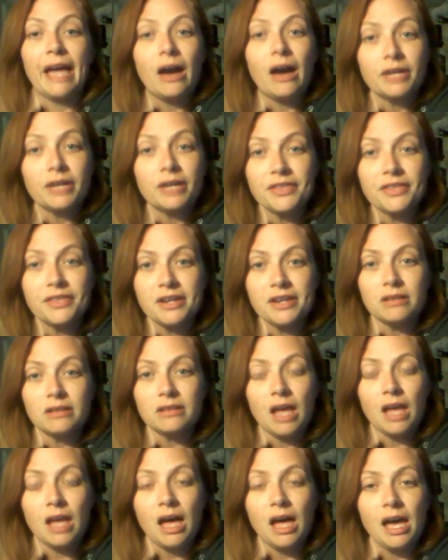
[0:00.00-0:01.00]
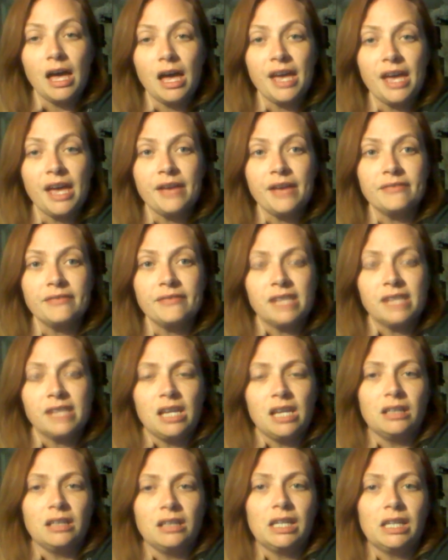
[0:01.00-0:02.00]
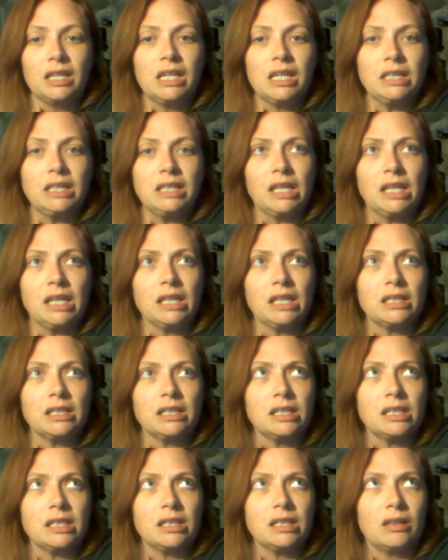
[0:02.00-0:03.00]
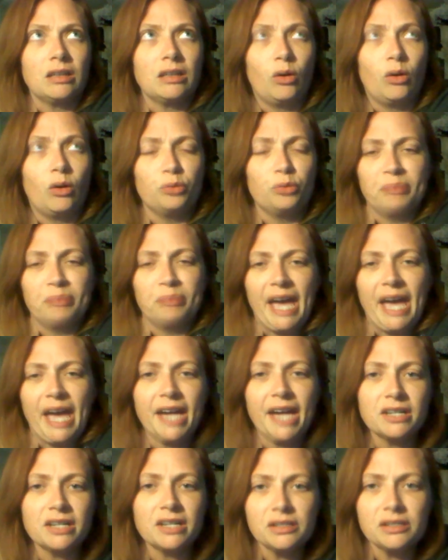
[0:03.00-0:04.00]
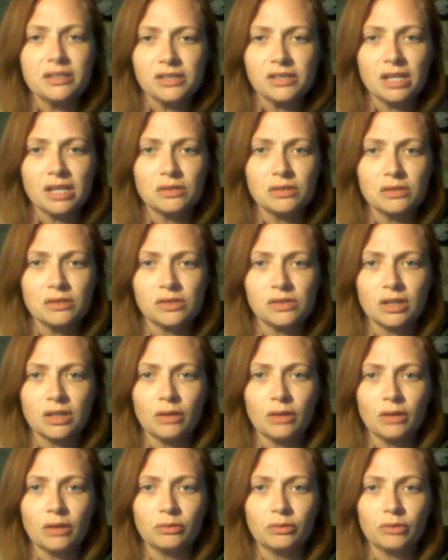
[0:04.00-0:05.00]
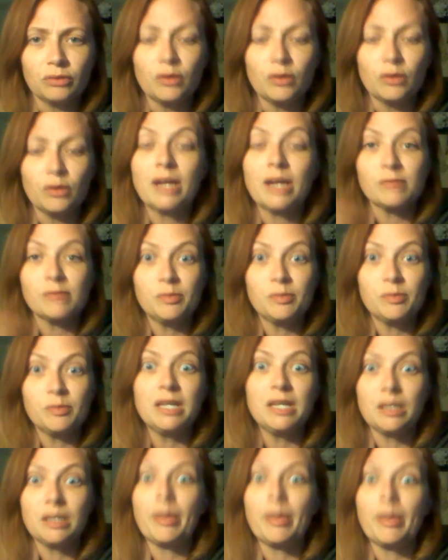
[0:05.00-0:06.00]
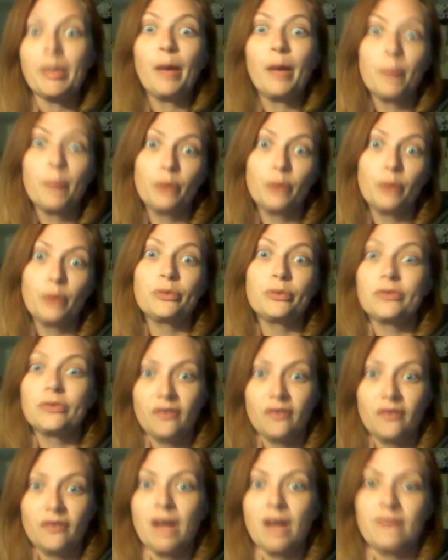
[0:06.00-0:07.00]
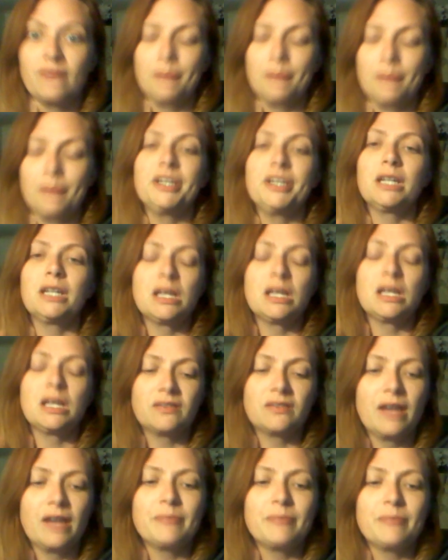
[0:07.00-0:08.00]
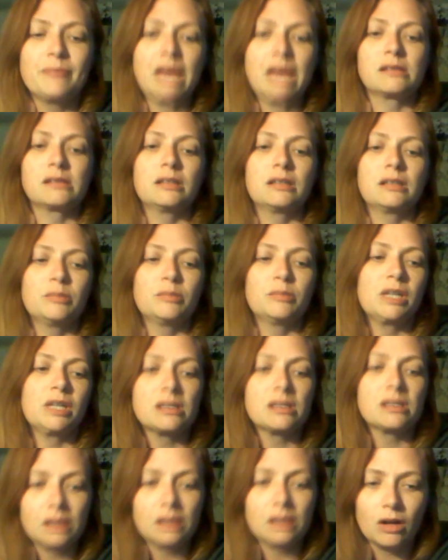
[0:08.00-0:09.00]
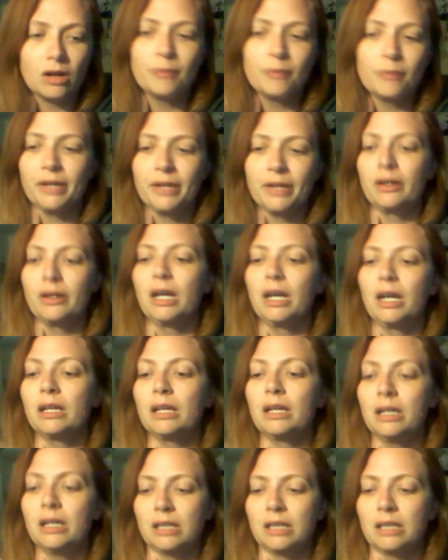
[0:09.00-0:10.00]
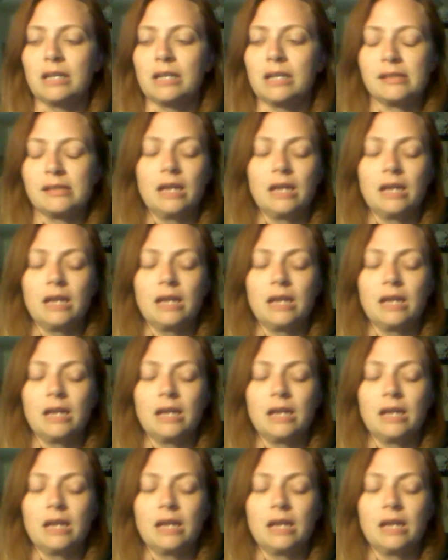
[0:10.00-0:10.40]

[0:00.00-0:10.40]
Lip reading: in their lives, healing like old patterns they used to go through. And I'm speaking about both divine feminine and divine masculine because they are mirroring, like I said.